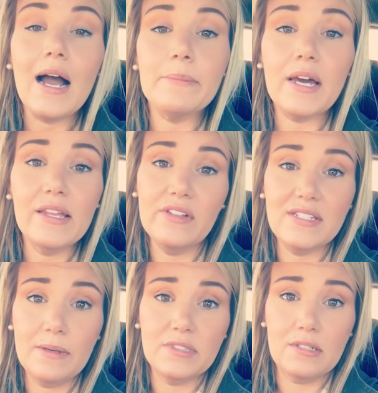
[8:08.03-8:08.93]
I'm not even
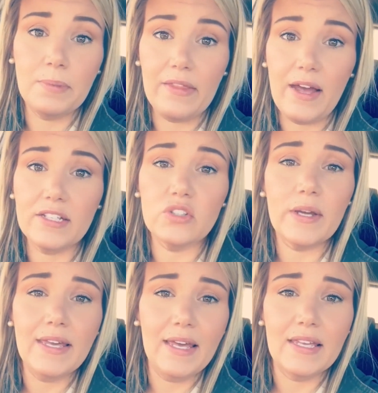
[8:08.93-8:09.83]
tempted by that. So
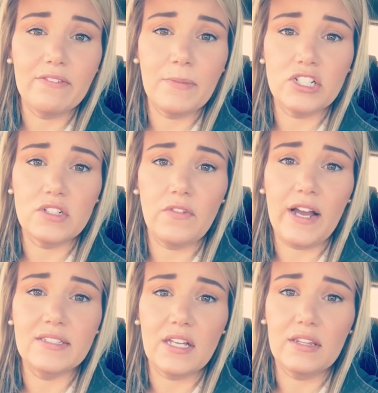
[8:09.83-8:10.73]
I can't give much
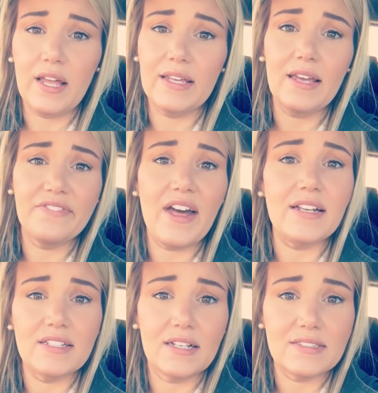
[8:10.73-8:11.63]
advice on like if
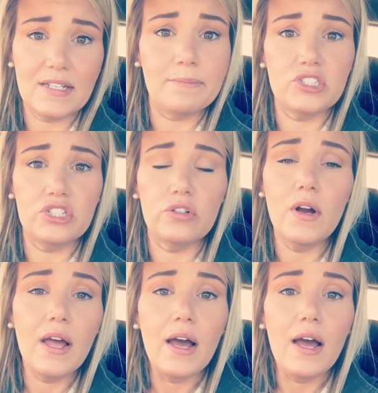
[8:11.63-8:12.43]
that does tempt you.